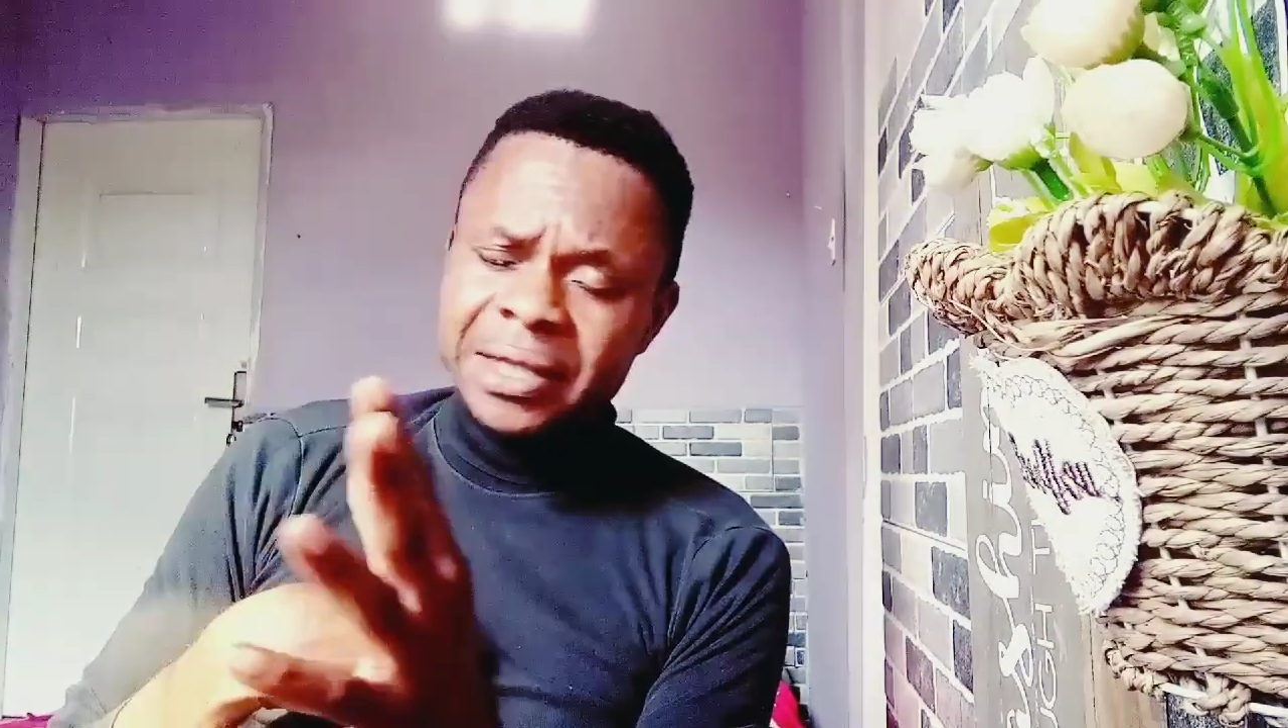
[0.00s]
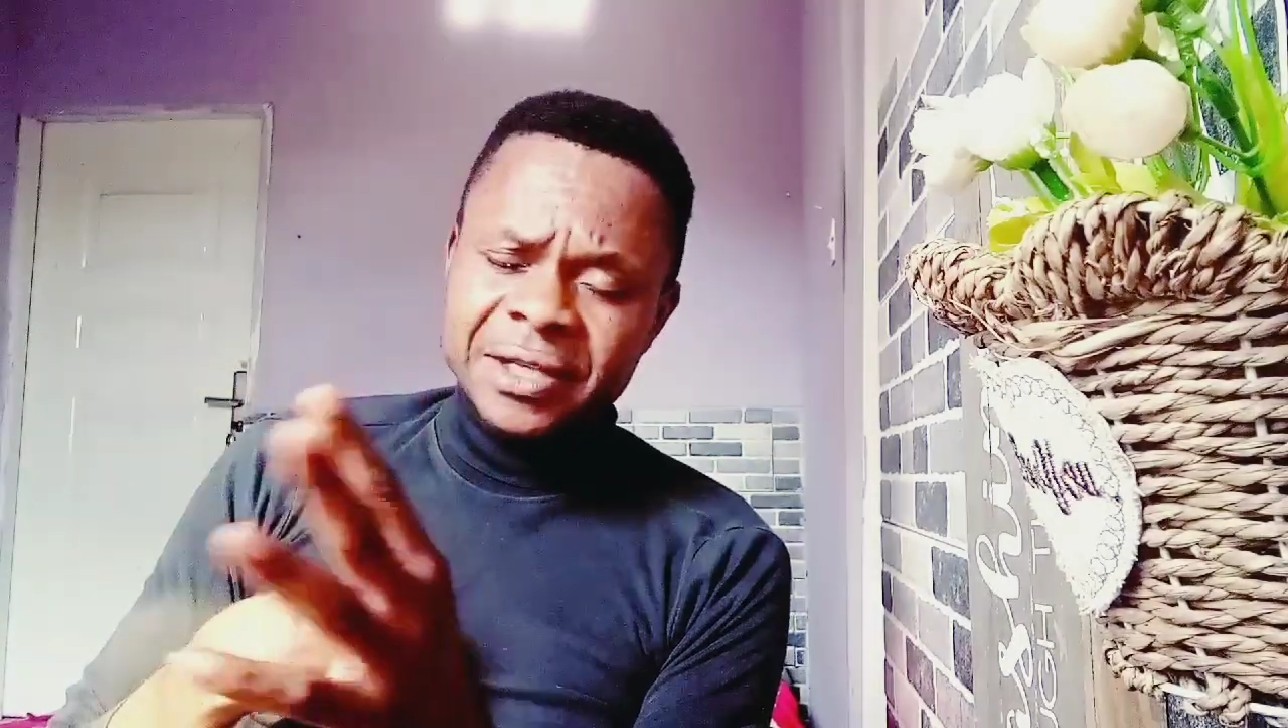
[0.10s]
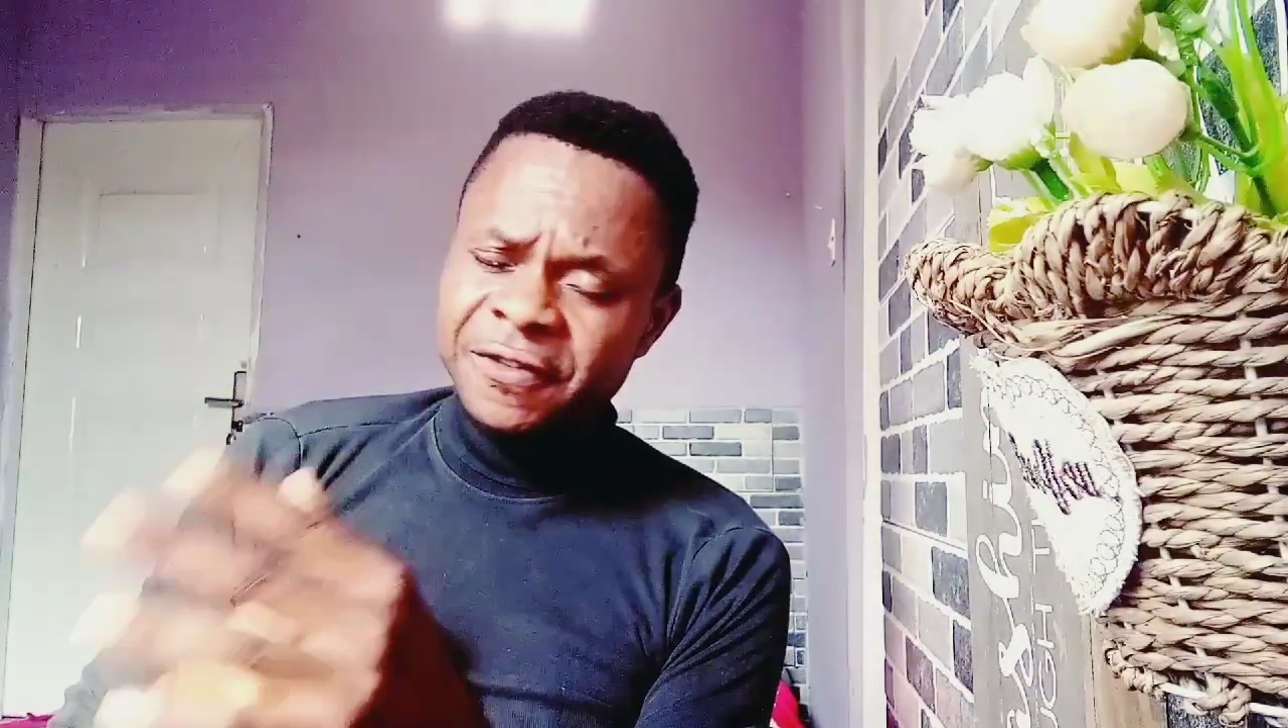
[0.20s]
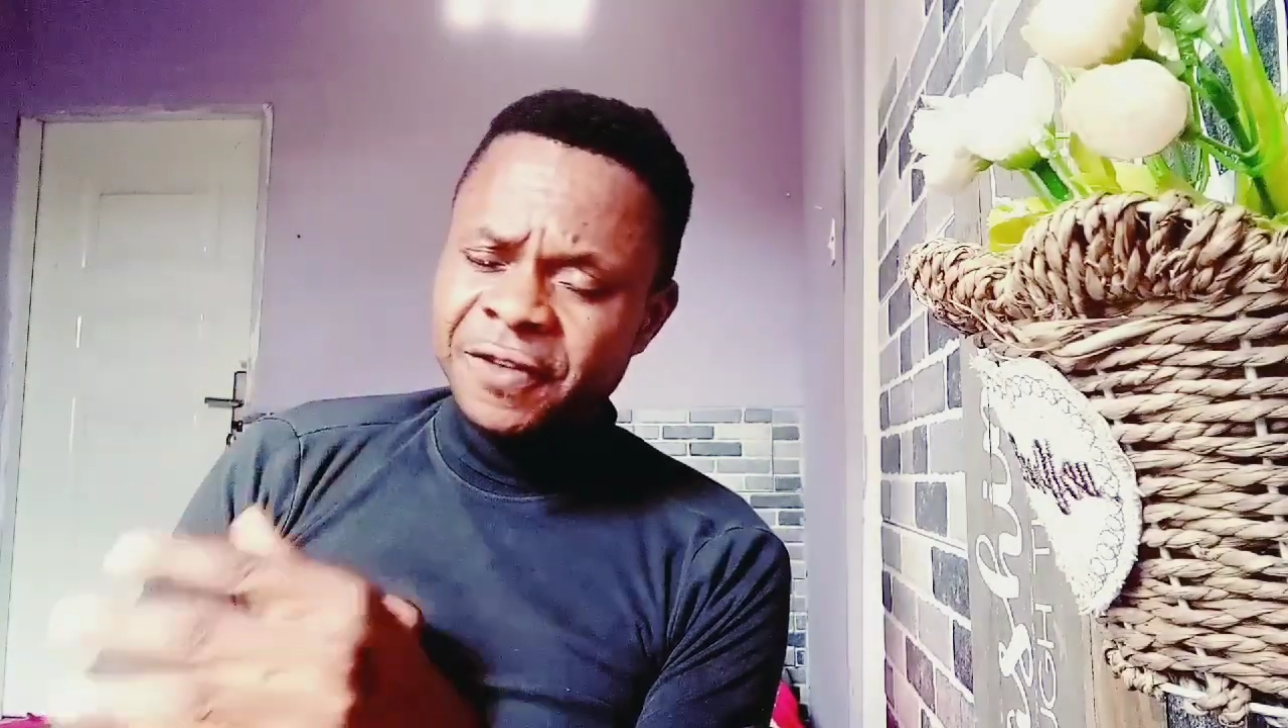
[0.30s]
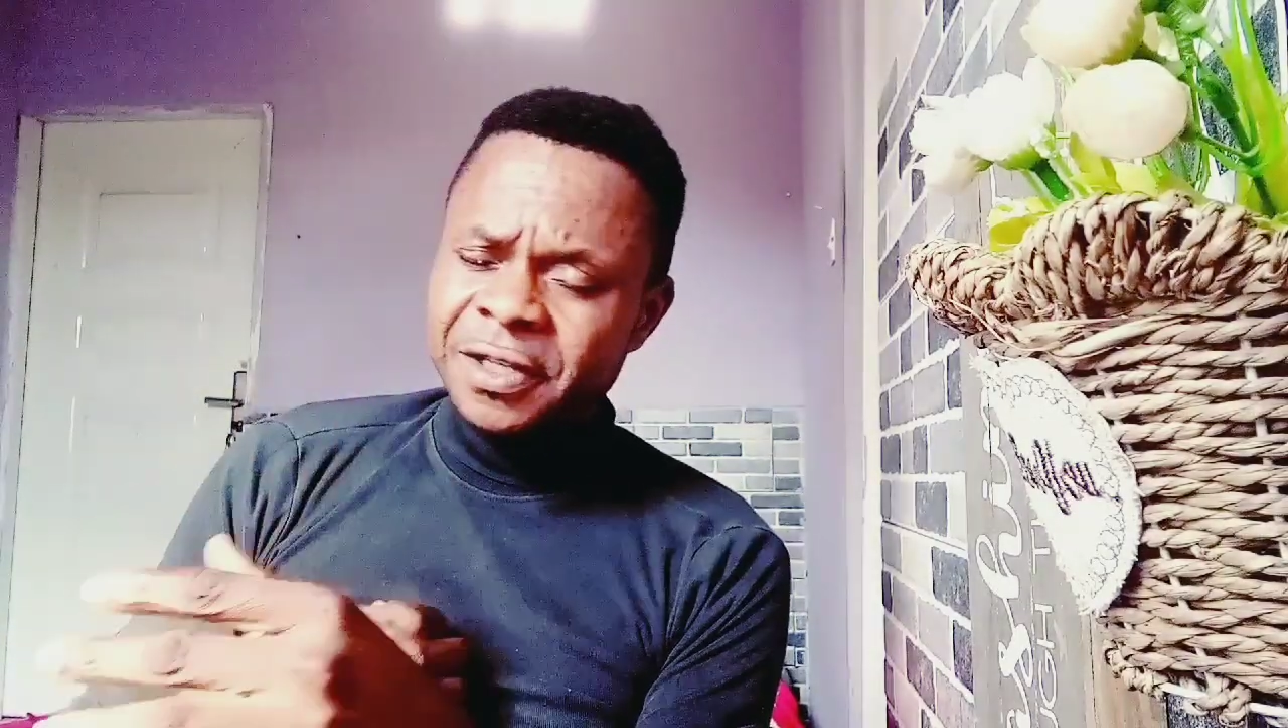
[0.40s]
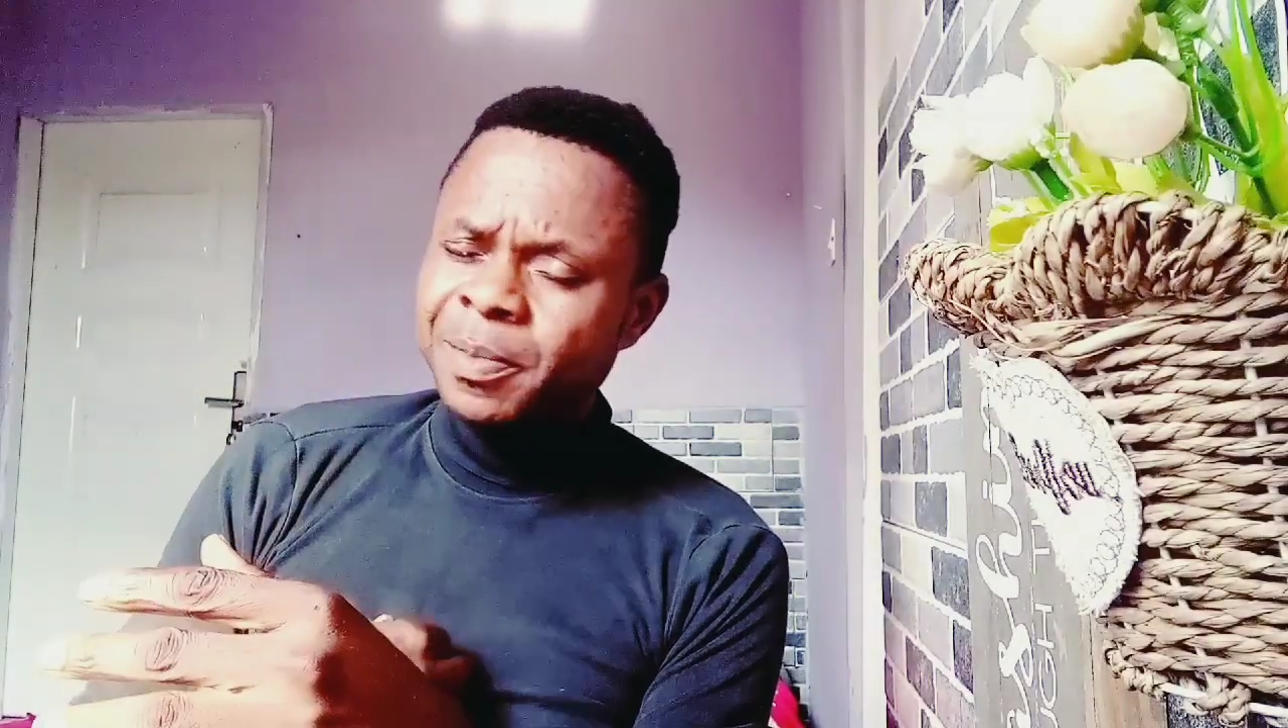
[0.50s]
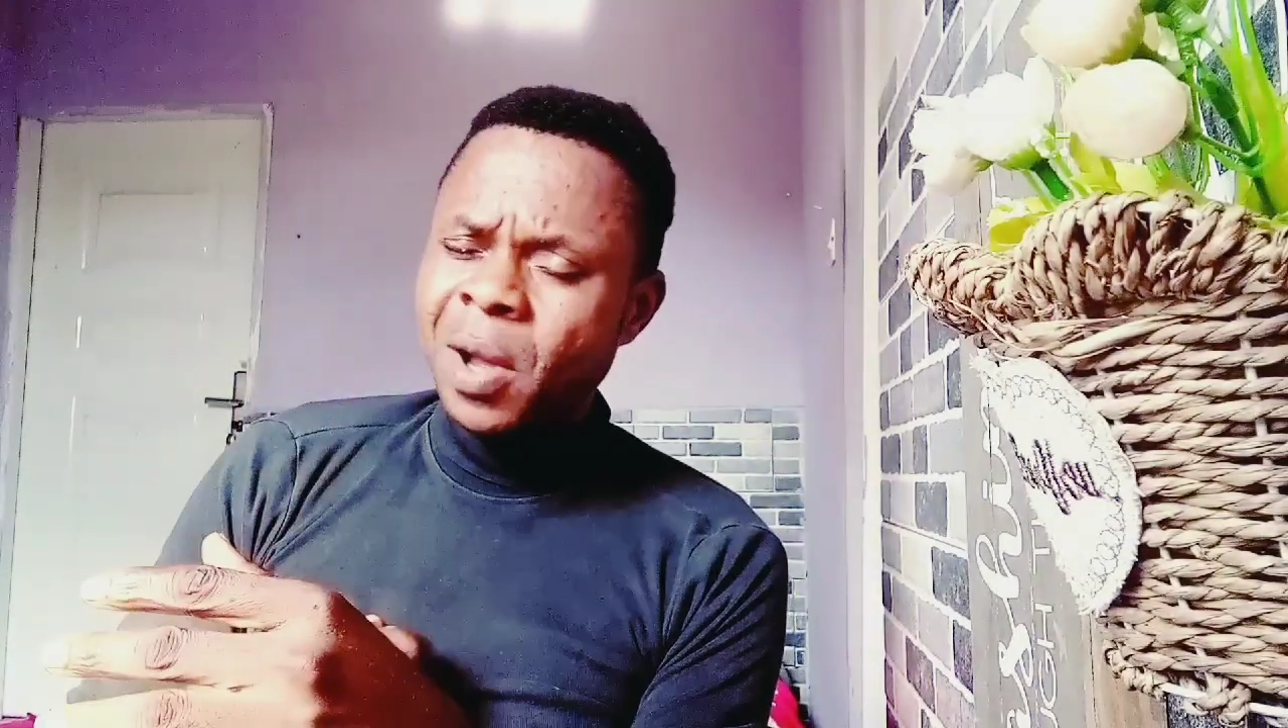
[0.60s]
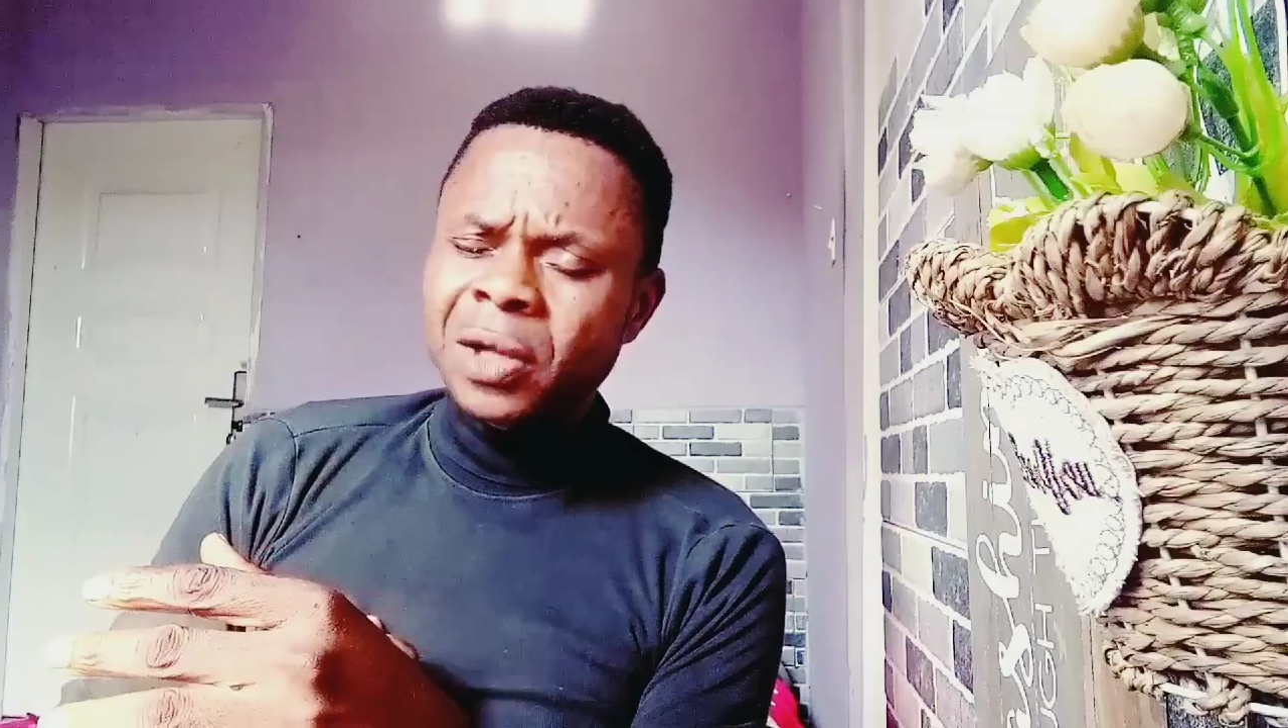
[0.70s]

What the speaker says: activists,